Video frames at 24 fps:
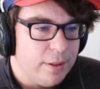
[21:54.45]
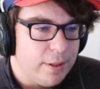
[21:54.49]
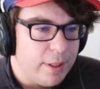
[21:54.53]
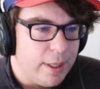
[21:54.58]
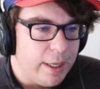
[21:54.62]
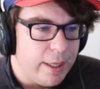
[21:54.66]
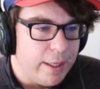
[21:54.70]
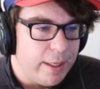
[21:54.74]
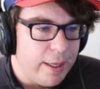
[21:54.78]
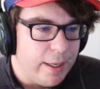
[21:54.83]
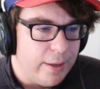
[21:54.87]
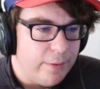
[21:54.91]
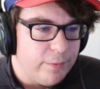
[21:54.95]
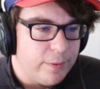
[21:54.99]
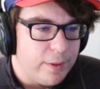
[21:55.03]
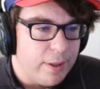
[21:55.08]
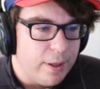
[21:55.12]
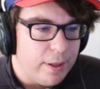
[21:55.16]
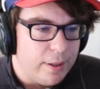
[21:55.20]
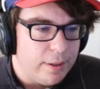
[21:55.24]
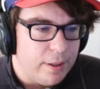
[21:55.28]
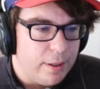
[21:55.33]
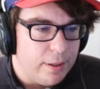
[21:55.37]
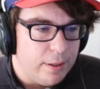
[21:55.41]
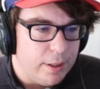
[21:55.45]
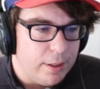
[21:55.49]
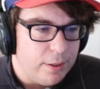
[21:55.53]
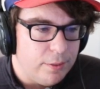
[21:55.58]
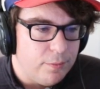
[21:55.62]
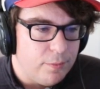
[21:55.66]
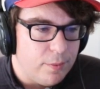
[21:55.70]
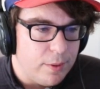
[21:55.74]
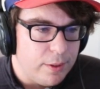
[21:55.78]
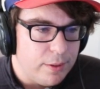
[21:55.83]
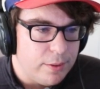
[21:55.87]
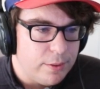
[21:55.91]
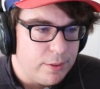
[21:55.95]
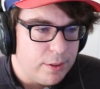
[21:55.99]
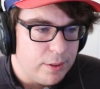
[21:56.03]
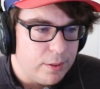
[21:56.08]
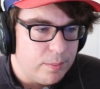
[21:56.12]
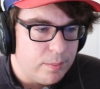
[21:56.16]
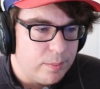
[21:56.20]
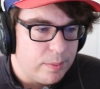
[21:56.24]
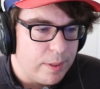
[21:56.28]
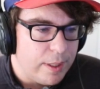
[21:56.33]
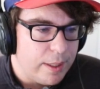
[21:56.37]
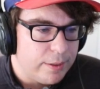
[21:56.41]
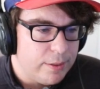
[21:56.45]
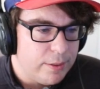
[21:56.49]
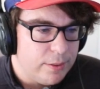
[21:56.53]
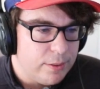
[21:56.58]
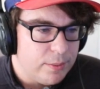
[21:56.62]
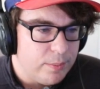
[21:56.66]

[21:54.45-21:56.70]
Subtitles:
I have gotten it in runs in practice,